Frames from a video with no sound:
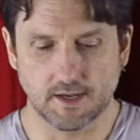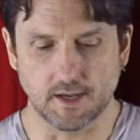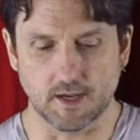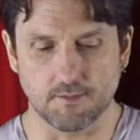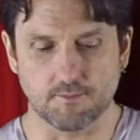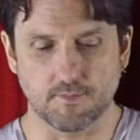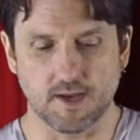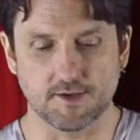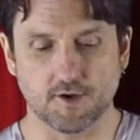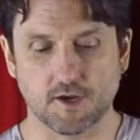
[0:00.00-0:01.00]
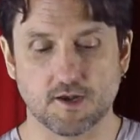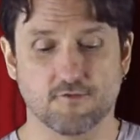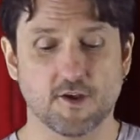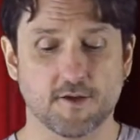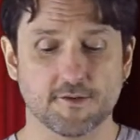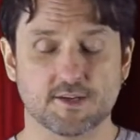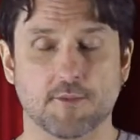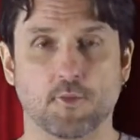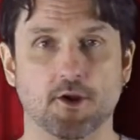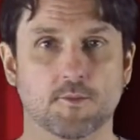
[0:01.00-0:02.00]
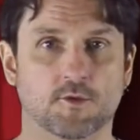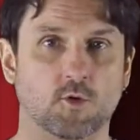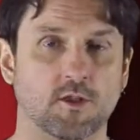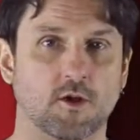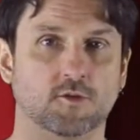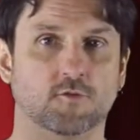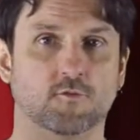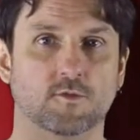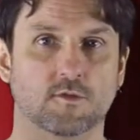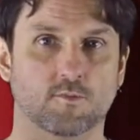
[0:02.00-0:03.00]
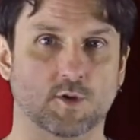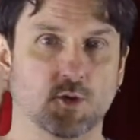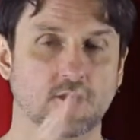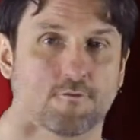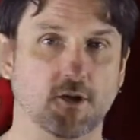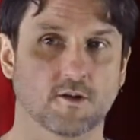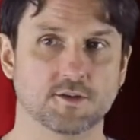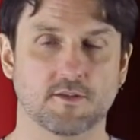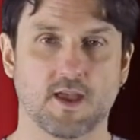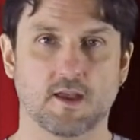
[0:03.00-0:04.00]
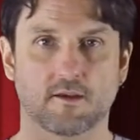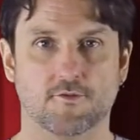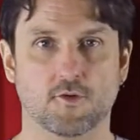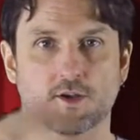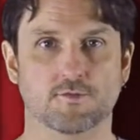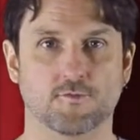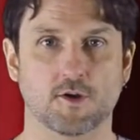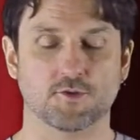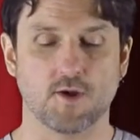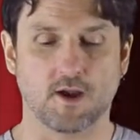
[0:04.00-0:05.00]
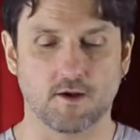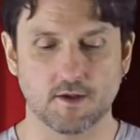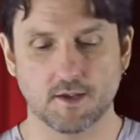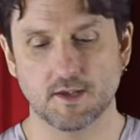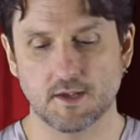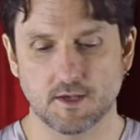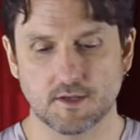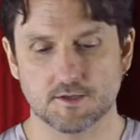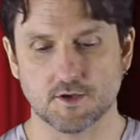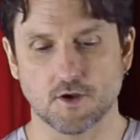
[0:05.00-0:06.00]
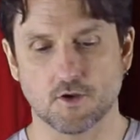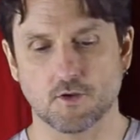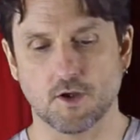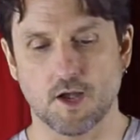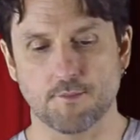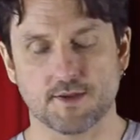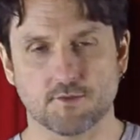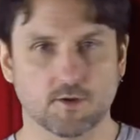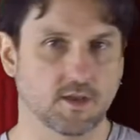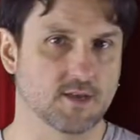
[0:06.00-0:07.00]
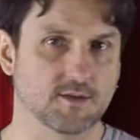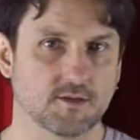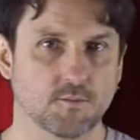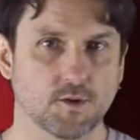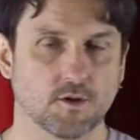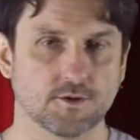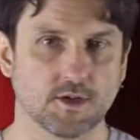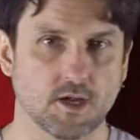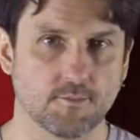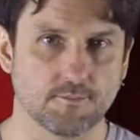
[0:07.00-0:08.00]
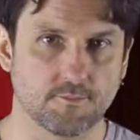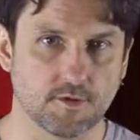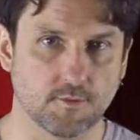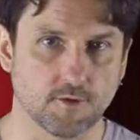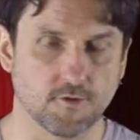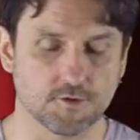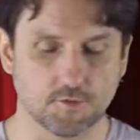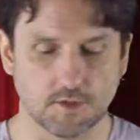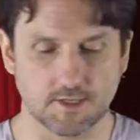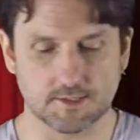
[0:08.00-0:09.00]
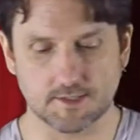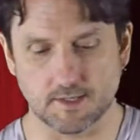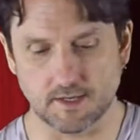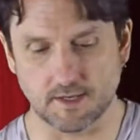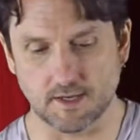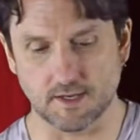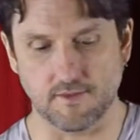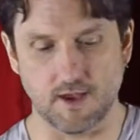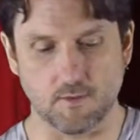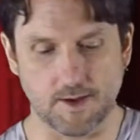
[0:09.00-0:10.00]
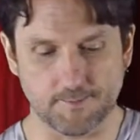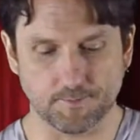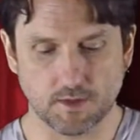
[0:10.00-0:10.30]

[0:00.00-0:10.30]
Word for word: Um, and you can configure the separator between those between the fields and that for each for each record. So uh, it makes it really easy to build um, to build virtual lists in uh, in that way.